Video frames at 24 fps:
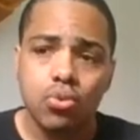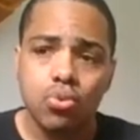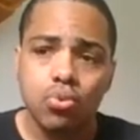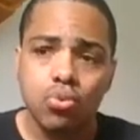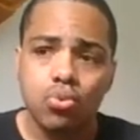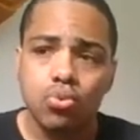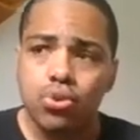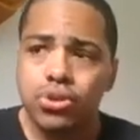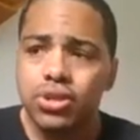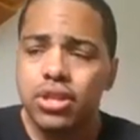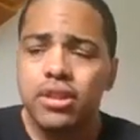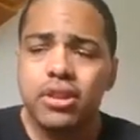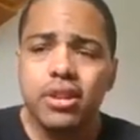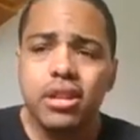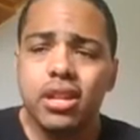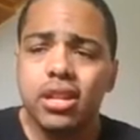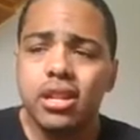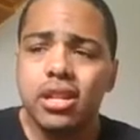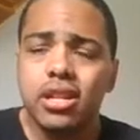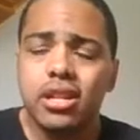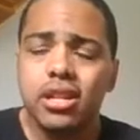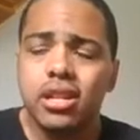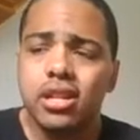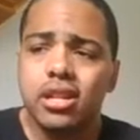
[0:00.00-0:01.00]
what's the
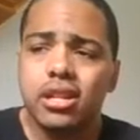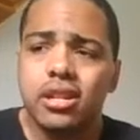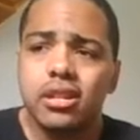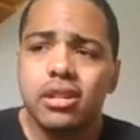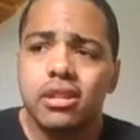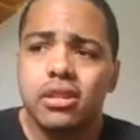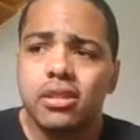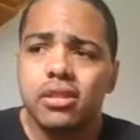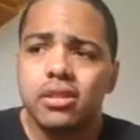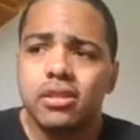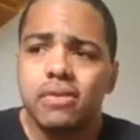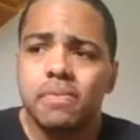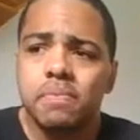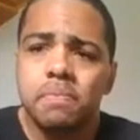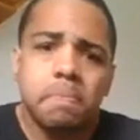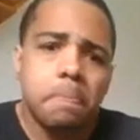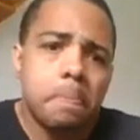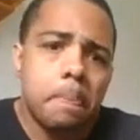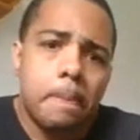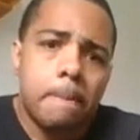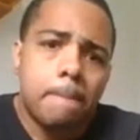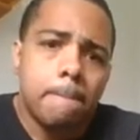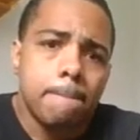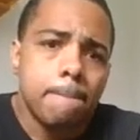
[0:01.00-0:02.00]
uh,
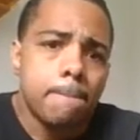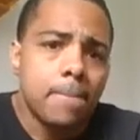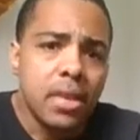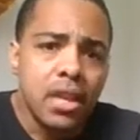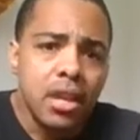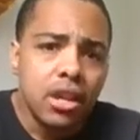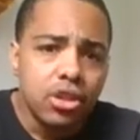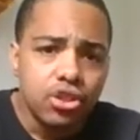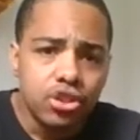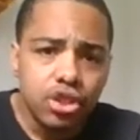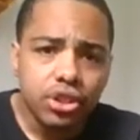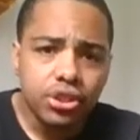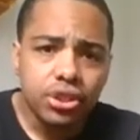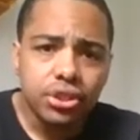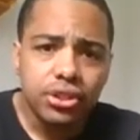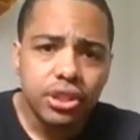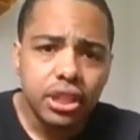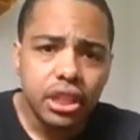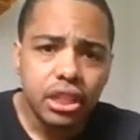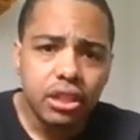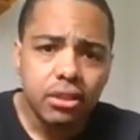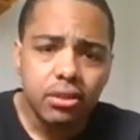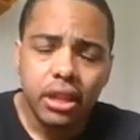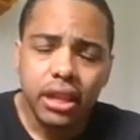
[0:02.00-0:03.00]
Justice
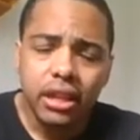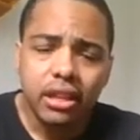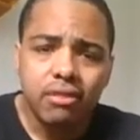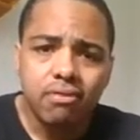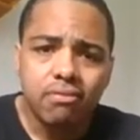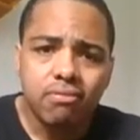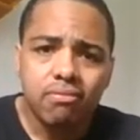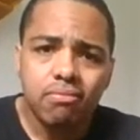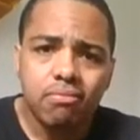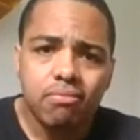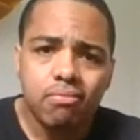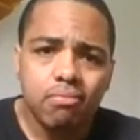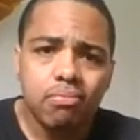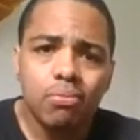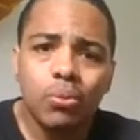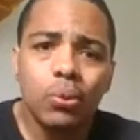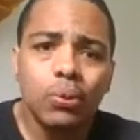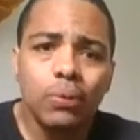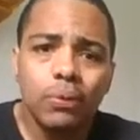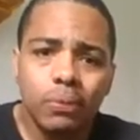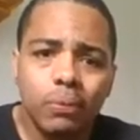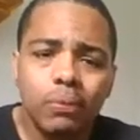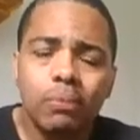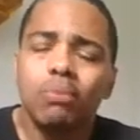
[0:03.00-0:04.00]
League like
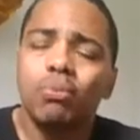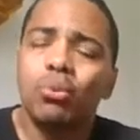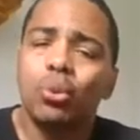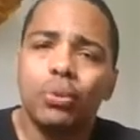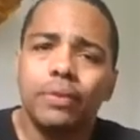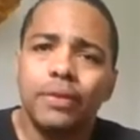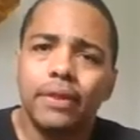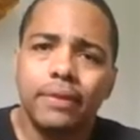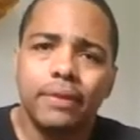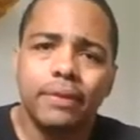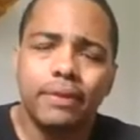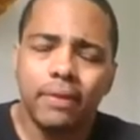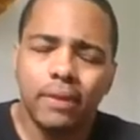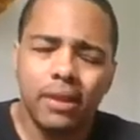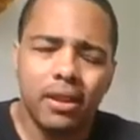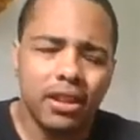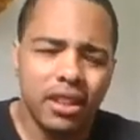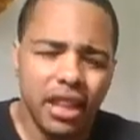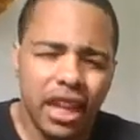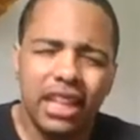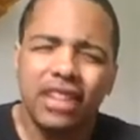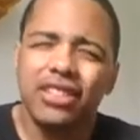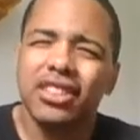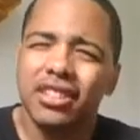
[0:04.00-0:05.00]
move, movie,
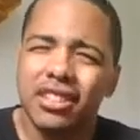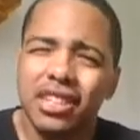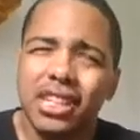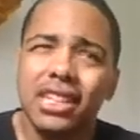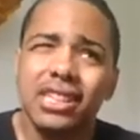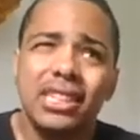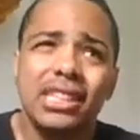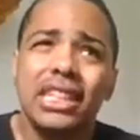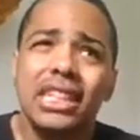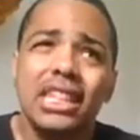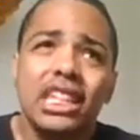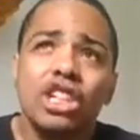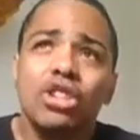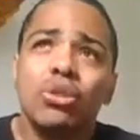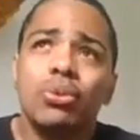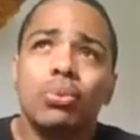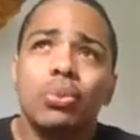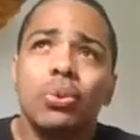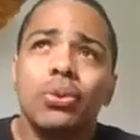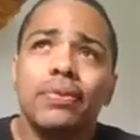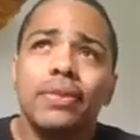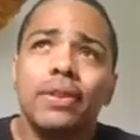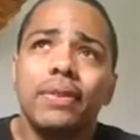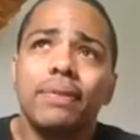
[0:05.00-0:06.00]
like the DCU
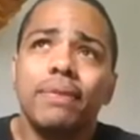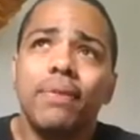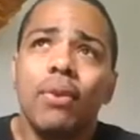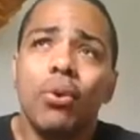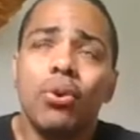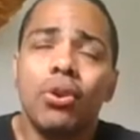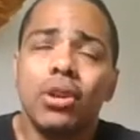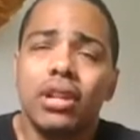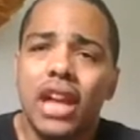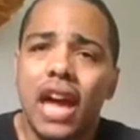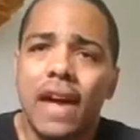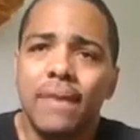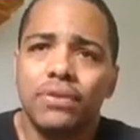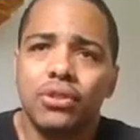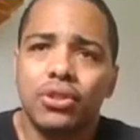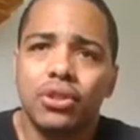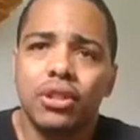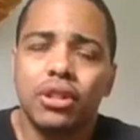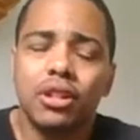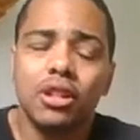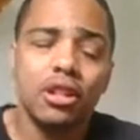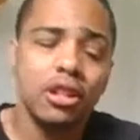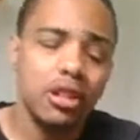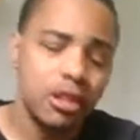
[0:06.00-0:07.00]
moving forward
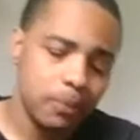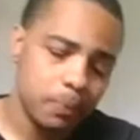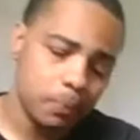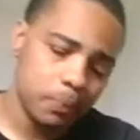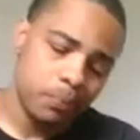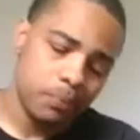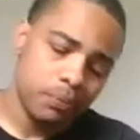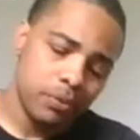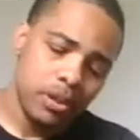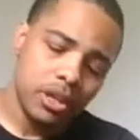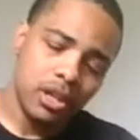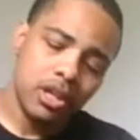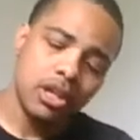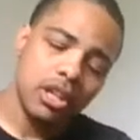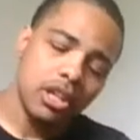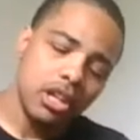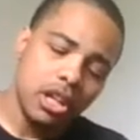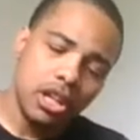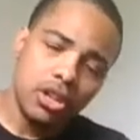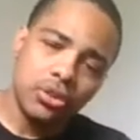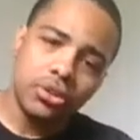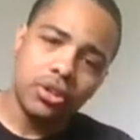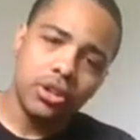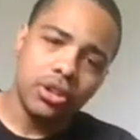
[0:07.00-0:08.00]
after
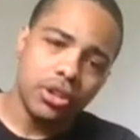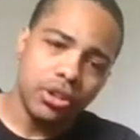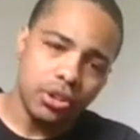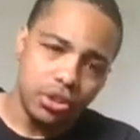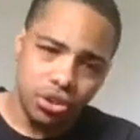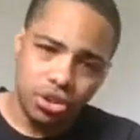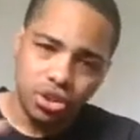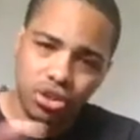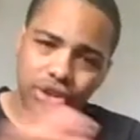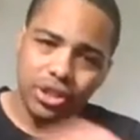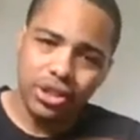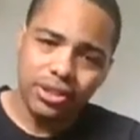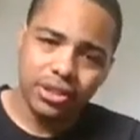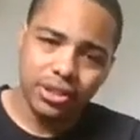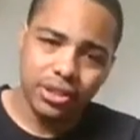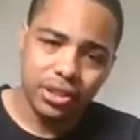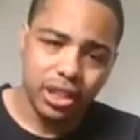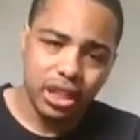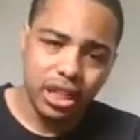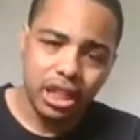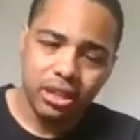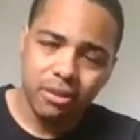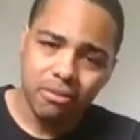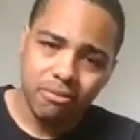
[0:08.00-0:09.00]
the Justice
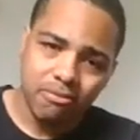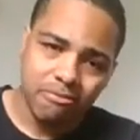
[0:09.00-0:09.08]
League